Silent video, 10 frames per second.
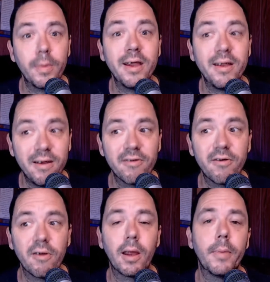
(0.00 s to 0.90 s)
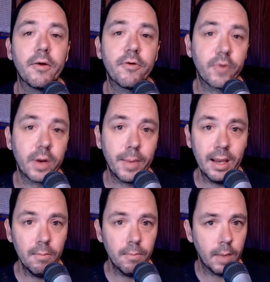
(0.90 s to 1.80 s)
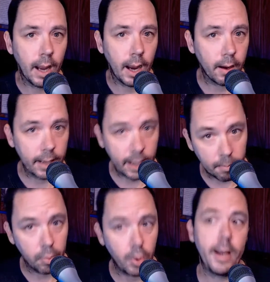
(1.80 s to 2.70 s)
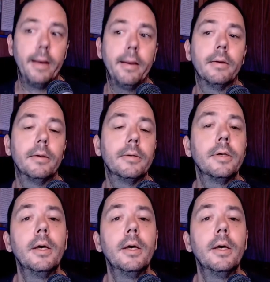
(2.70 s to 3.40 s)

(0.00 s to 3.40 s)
He teaches a lot about streaming, how to get brand deals,